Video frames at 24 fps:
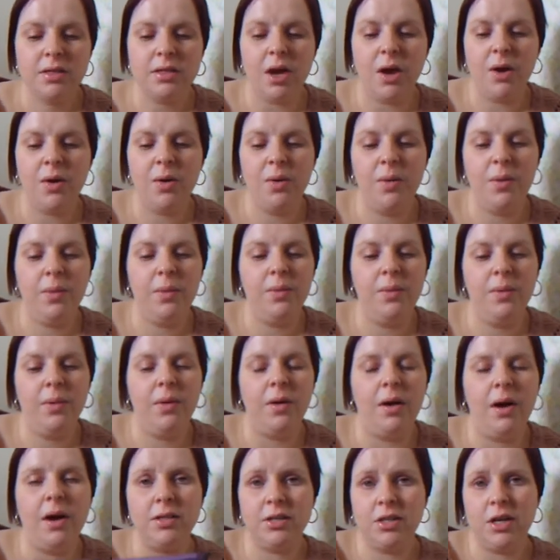So
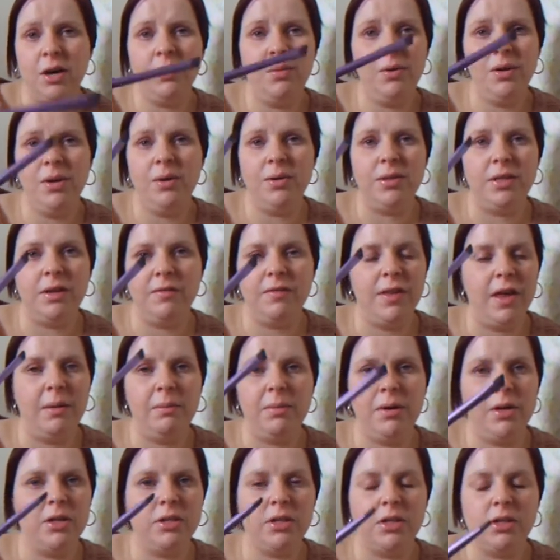I don't use it for
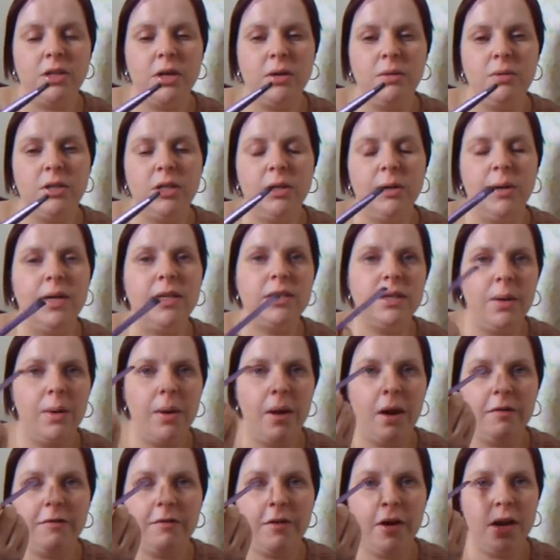that because I don't do it.
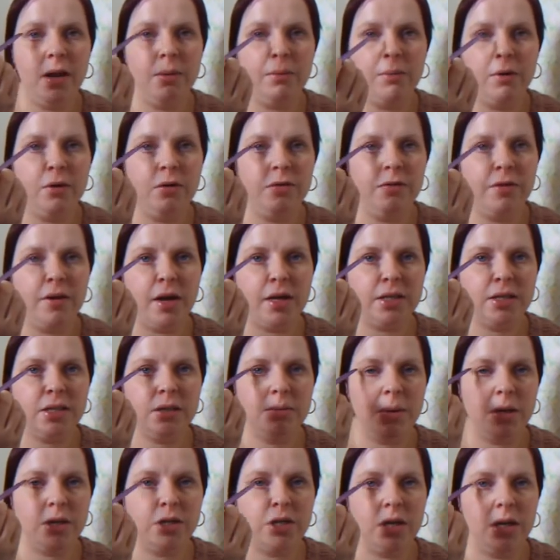So I find it more for like
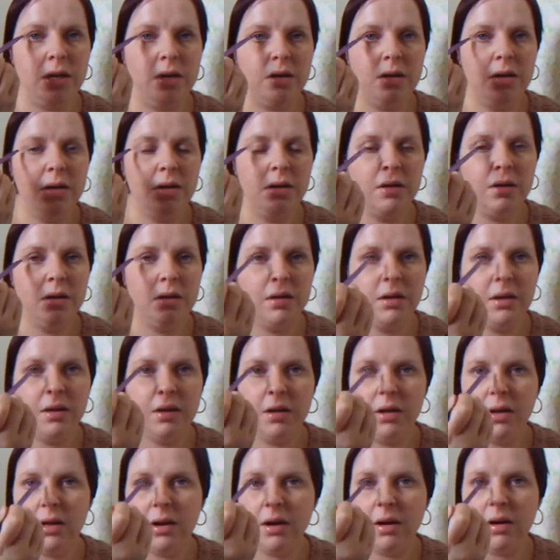smudging
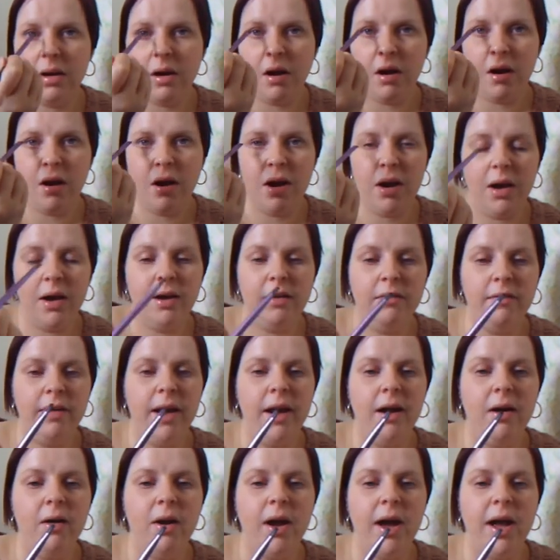like eyeliner
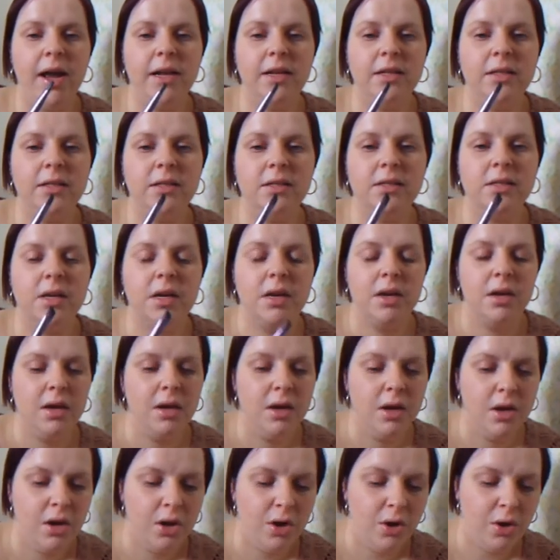out, and
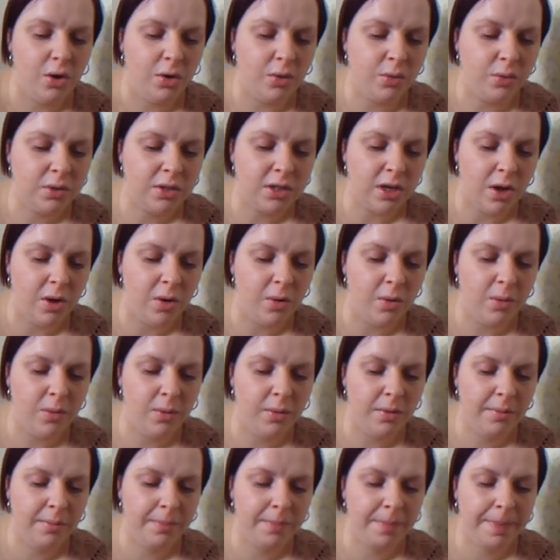also
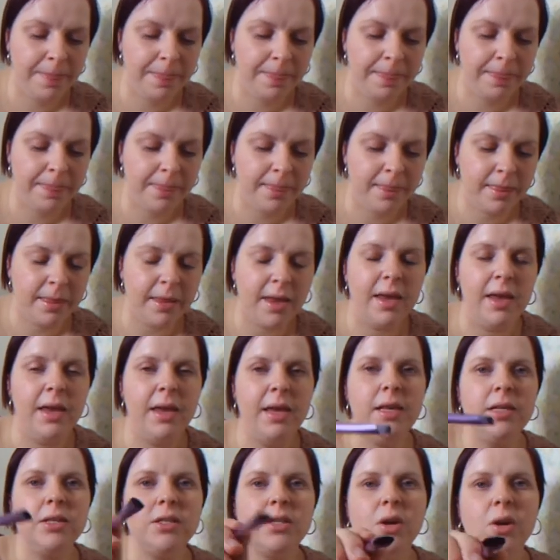it
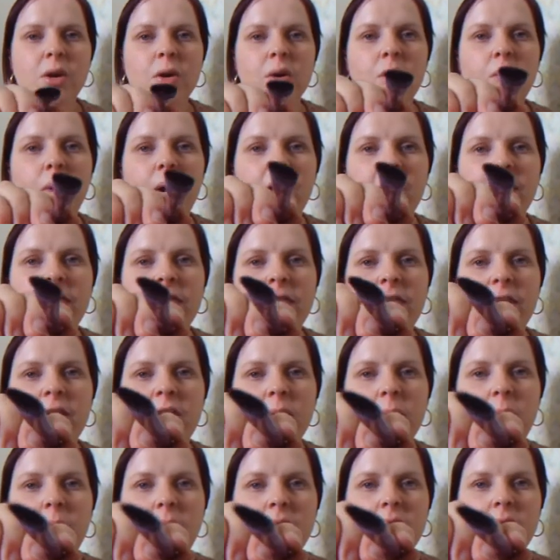is quite a
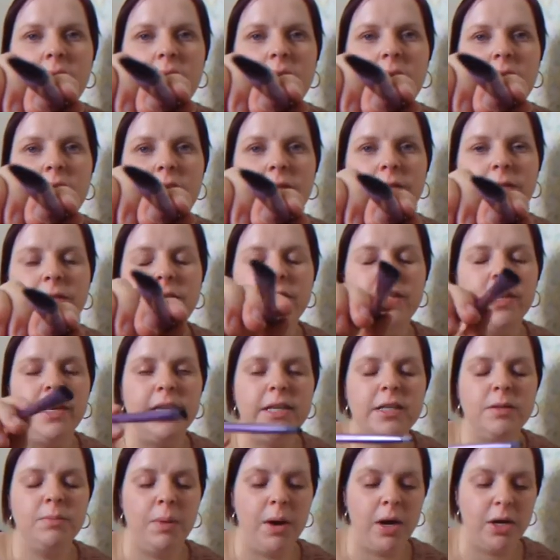thick one for
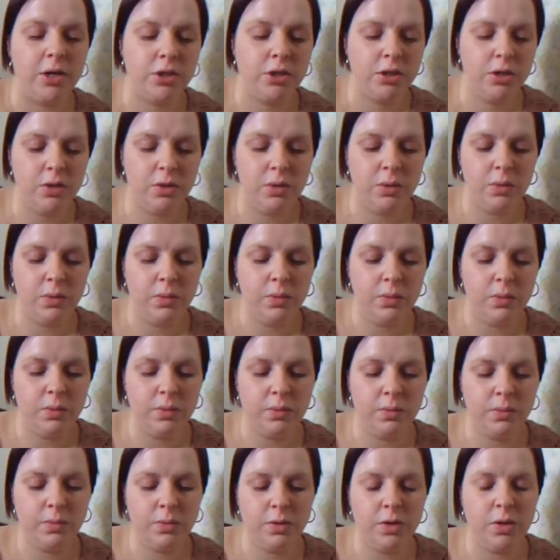this, but I do
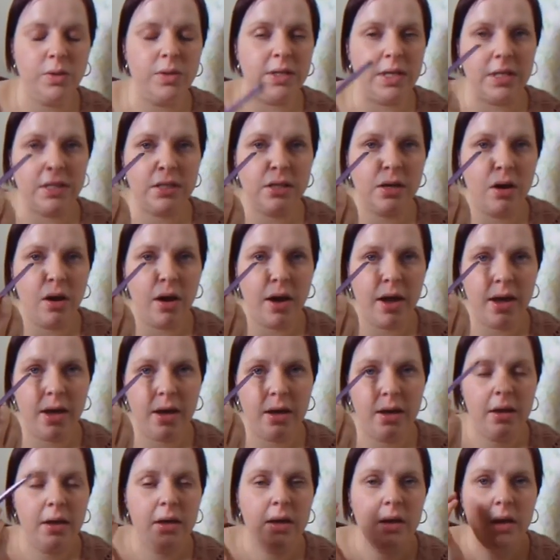use it to
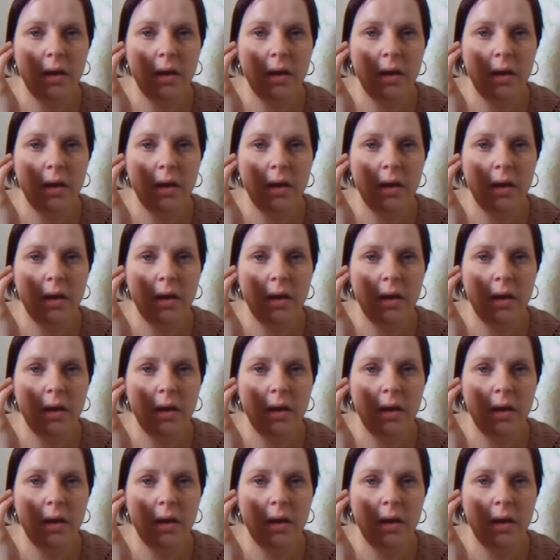like